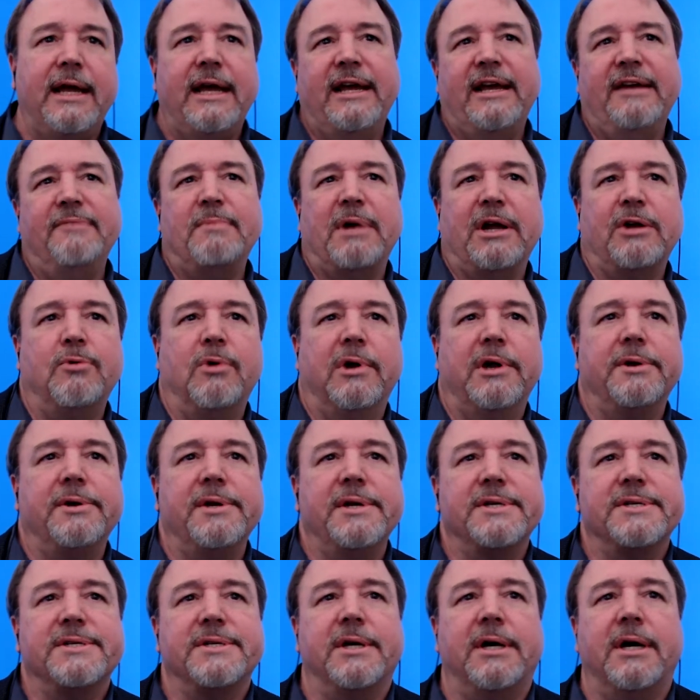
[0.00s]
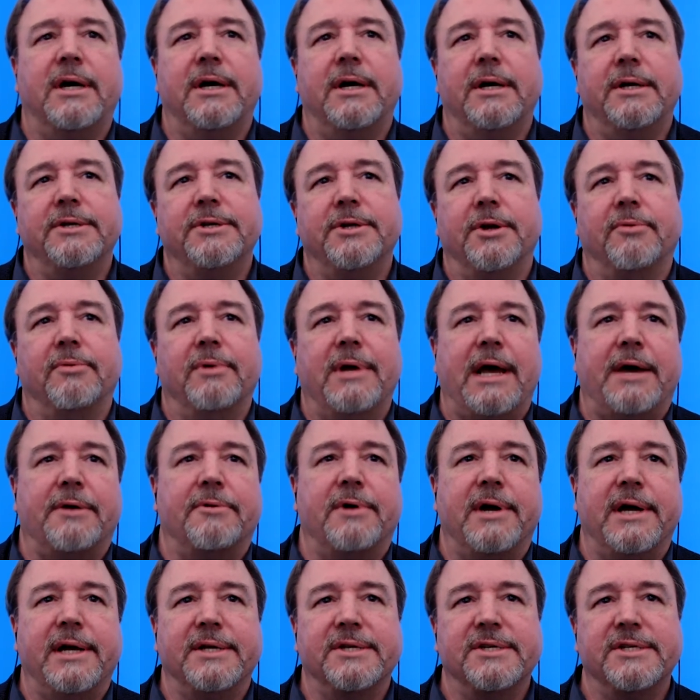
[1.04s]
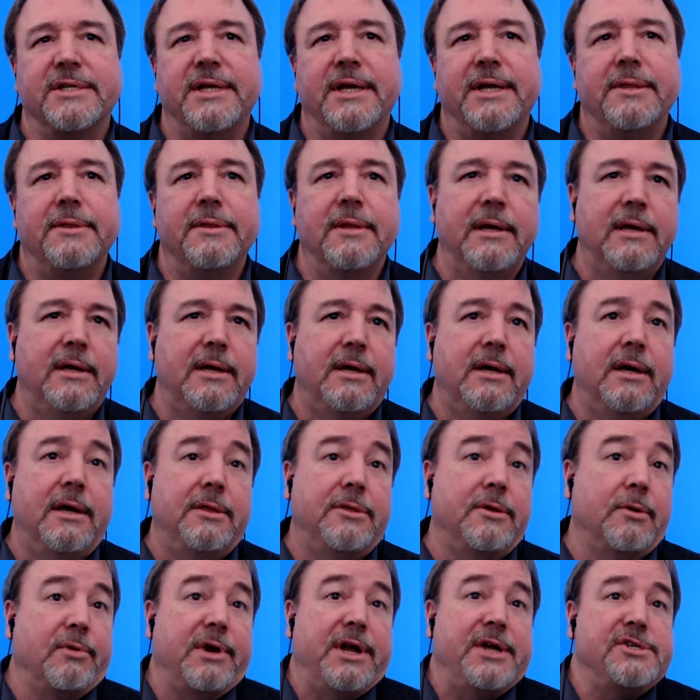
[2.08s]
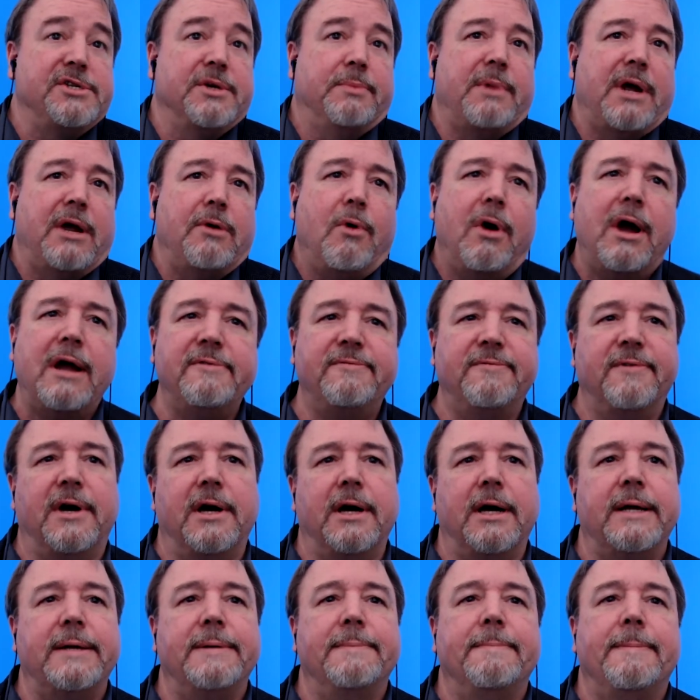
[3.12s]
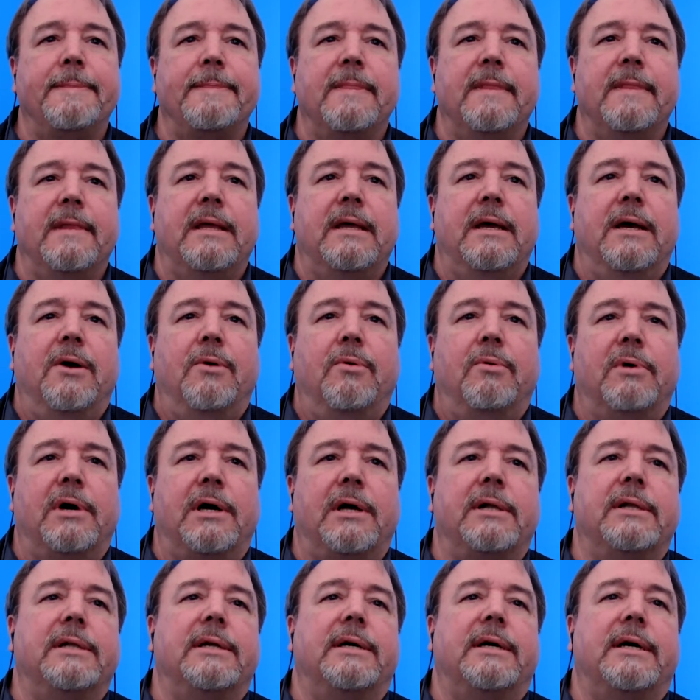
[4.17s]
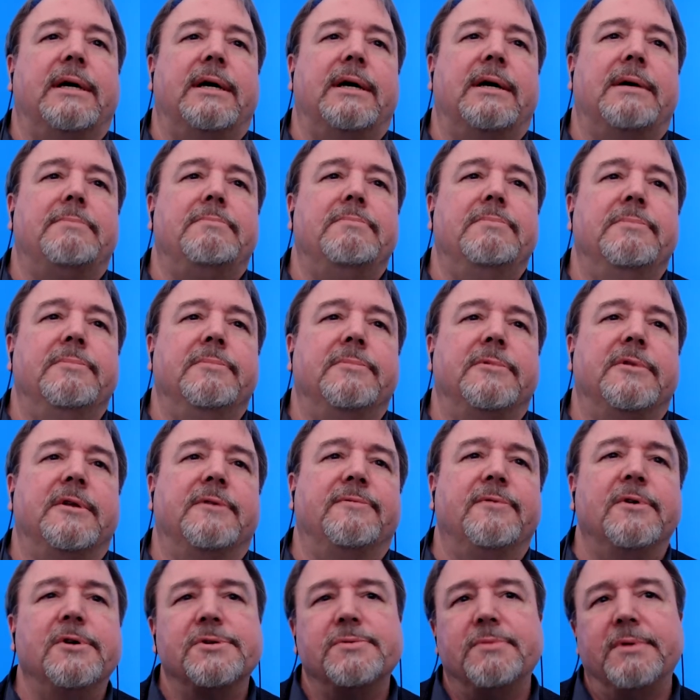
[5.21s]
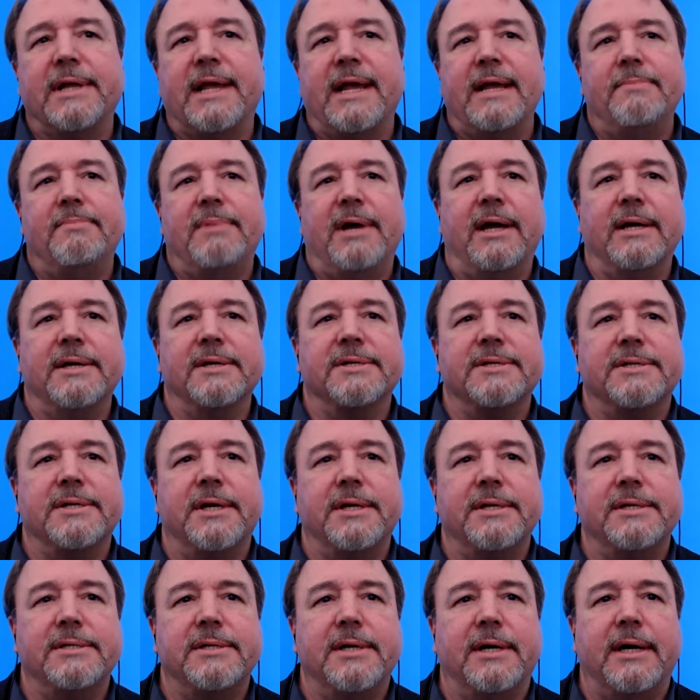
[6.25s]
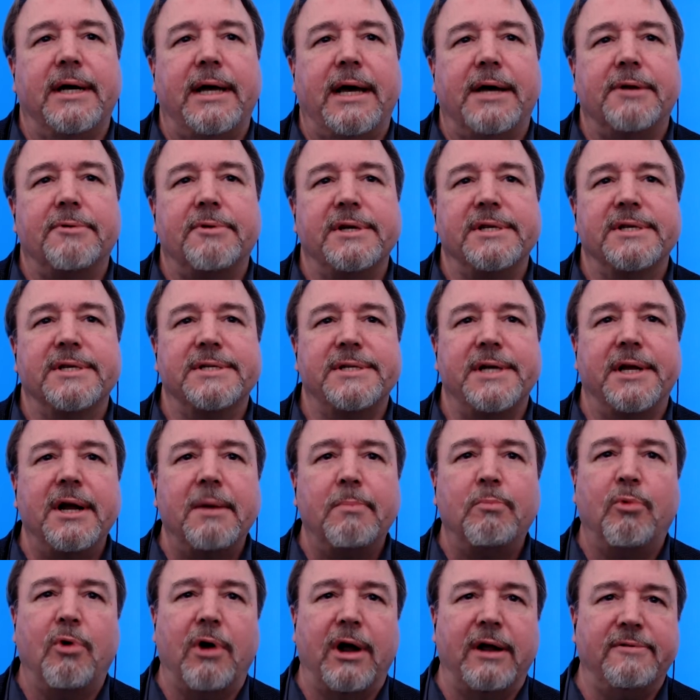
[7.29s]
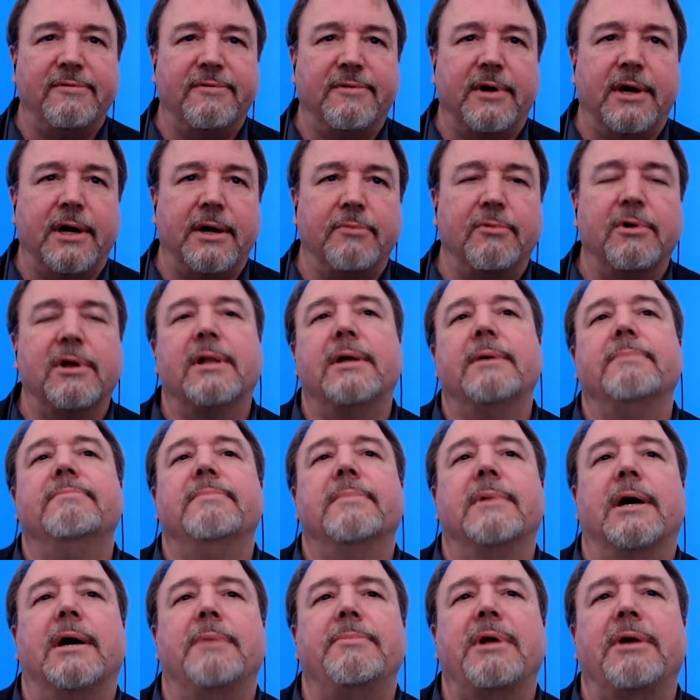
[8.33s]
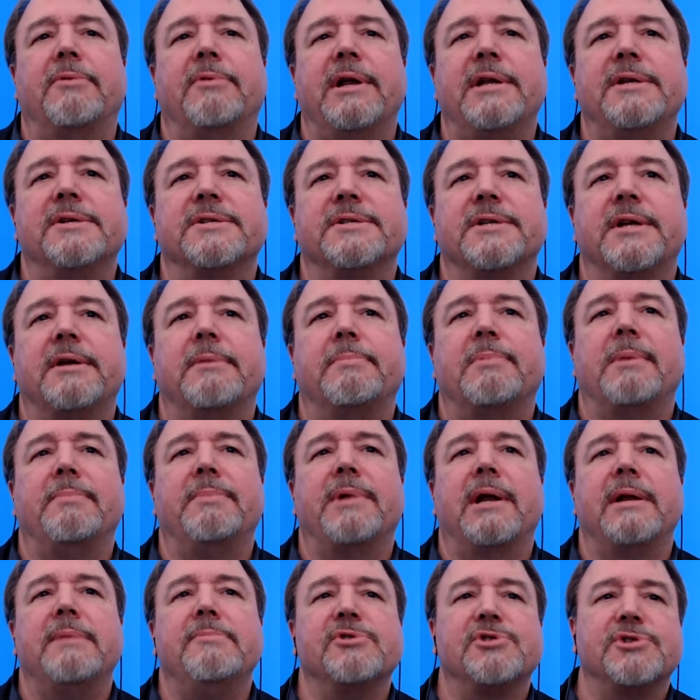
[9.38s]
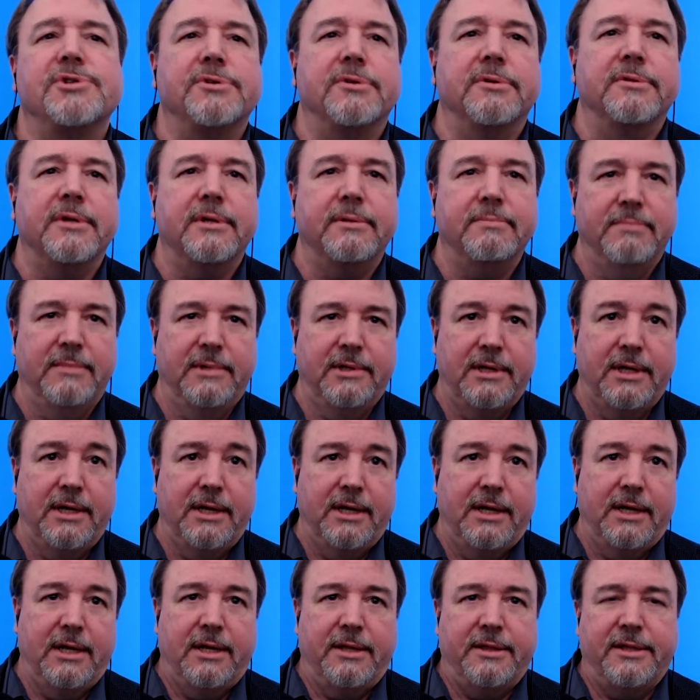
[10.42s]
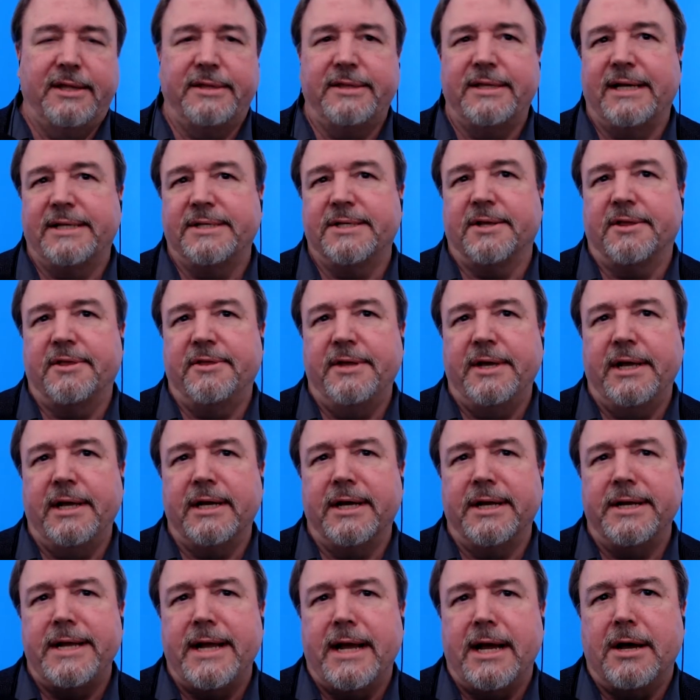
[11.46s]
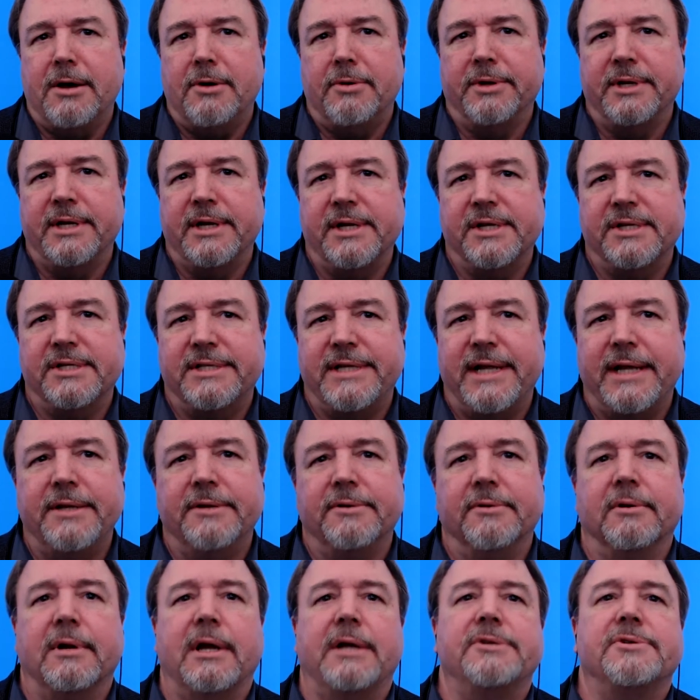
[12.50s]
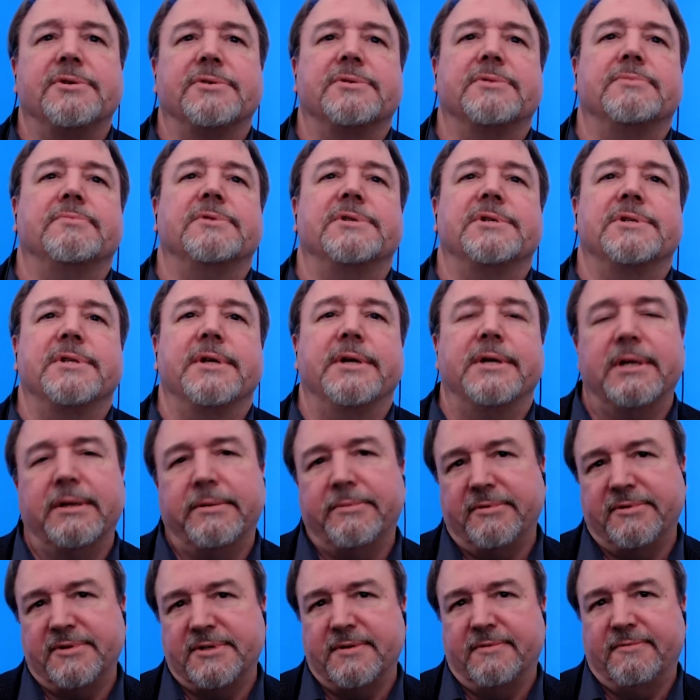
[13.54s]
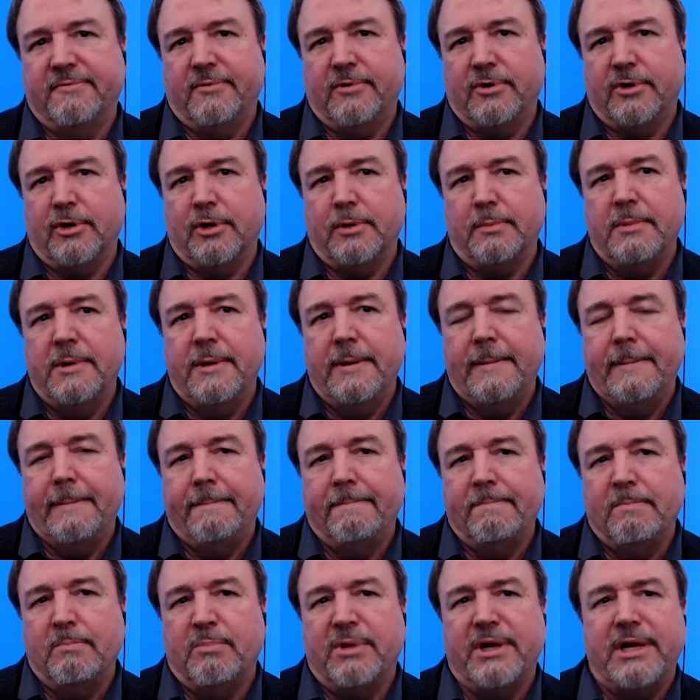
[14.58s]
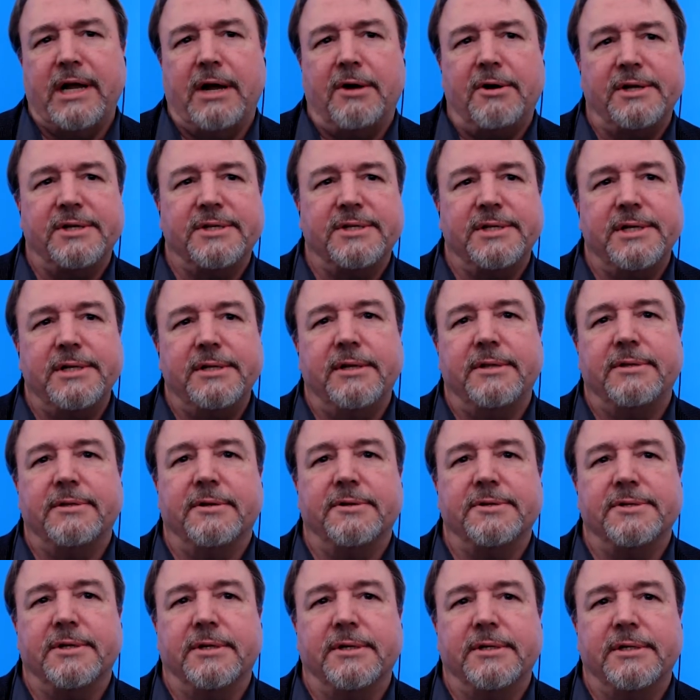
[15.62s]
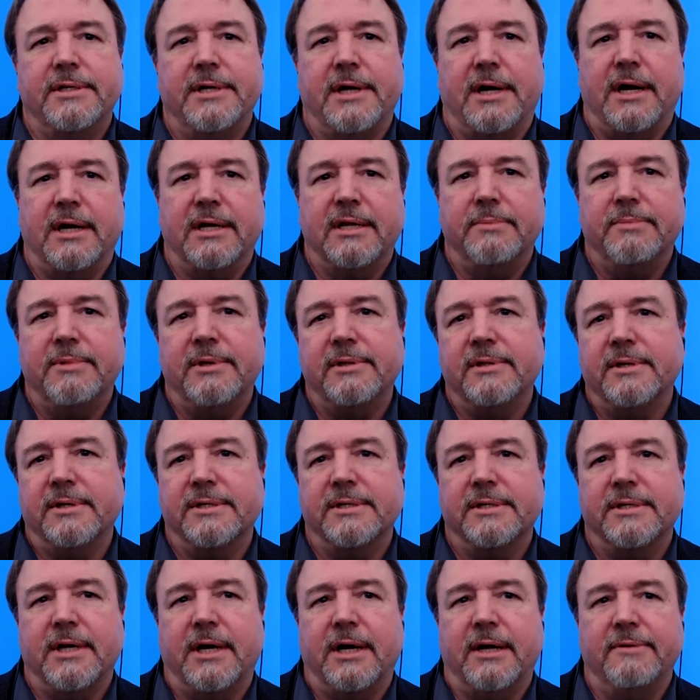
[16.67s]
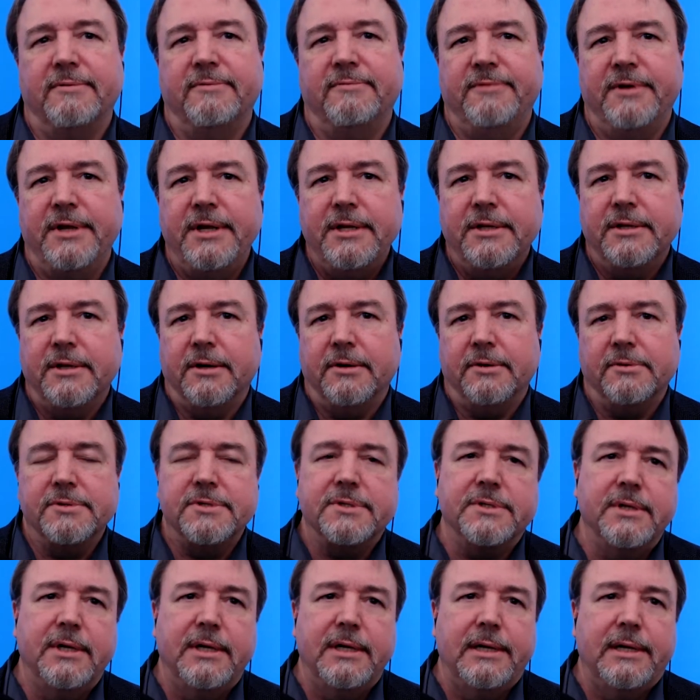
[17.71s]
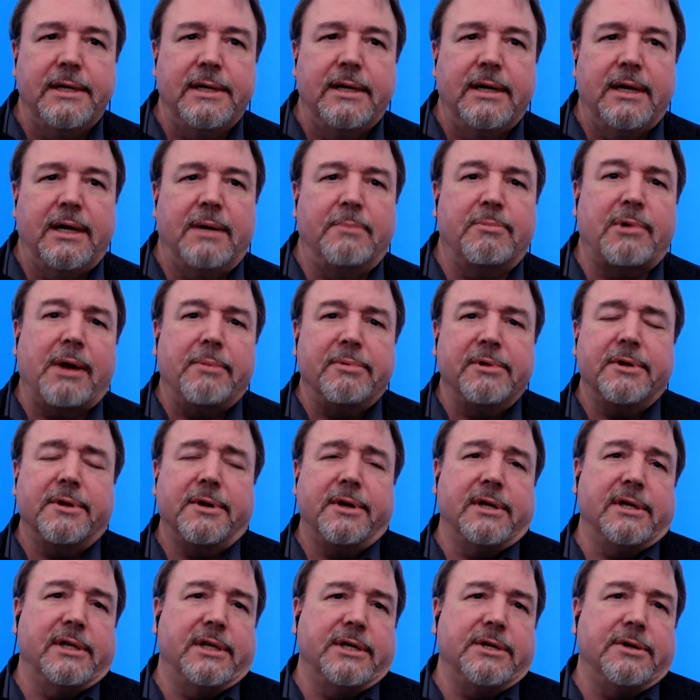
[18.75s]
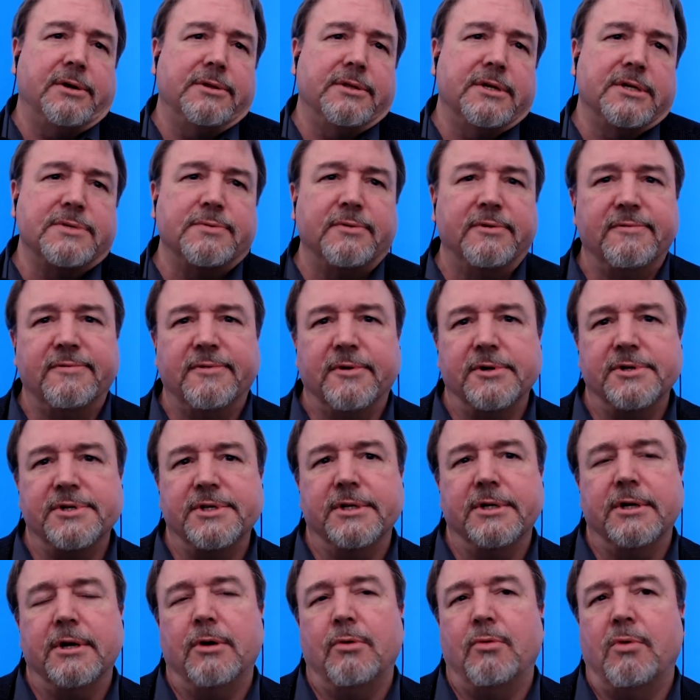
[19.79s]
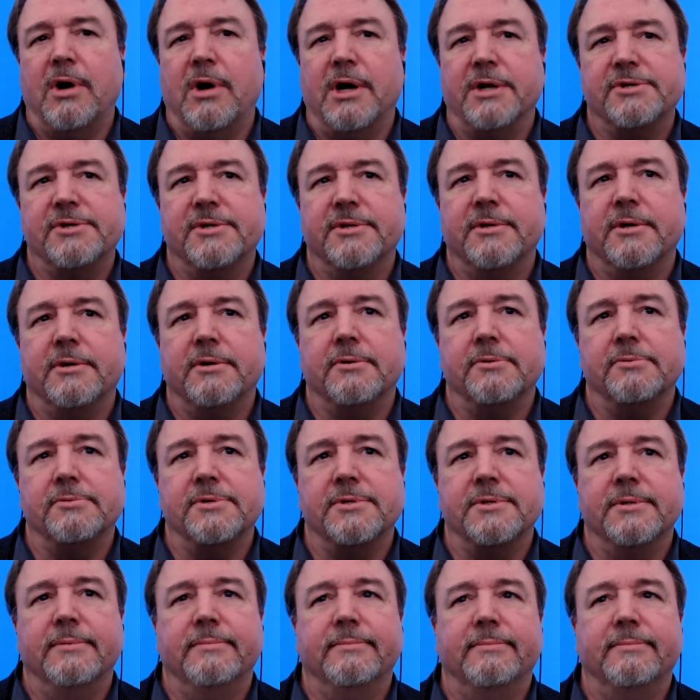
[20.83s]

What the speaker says: If my query is, how do I extend the range of my Wi-Fi? Well, the first one came back. It said, how do I set up Wi-Fi? Well, I'm not ready to set it up. I'm not even sure that's a thing, a noun, an extender. I just was thinking of it as a verb. But now I see that there's a document that's got videos. I'm probably going to click on this one first and go watch those.